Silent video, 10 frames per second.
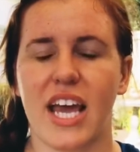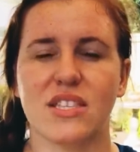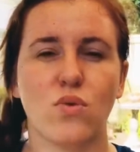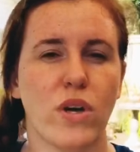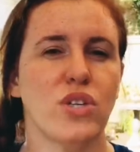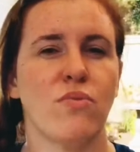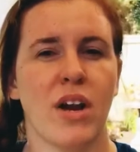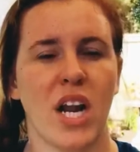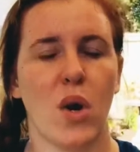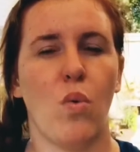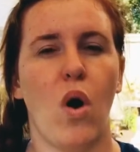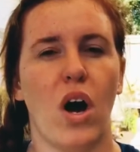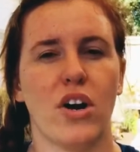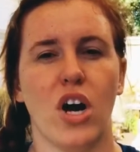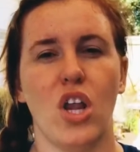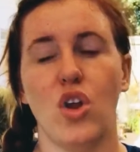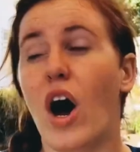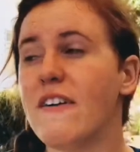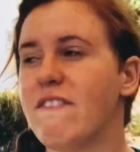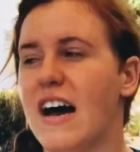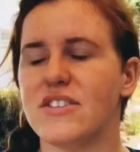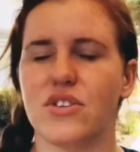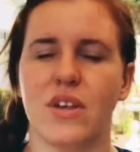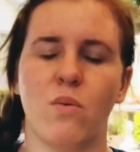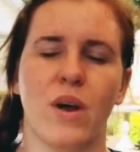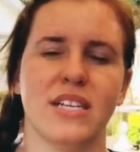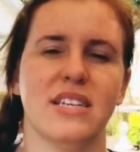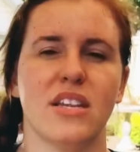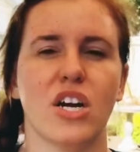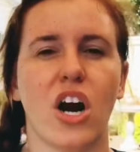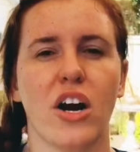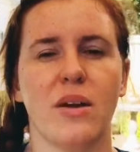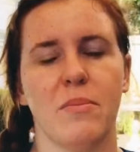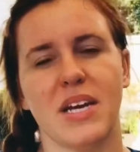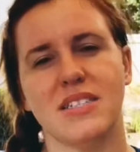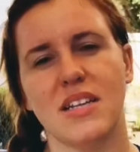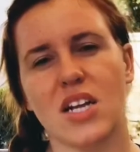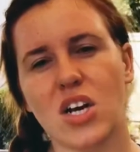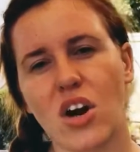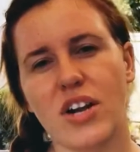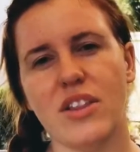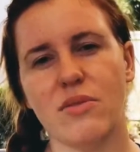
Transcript: it's going to run out of water a lot faster than when it's in the garden because in the garden,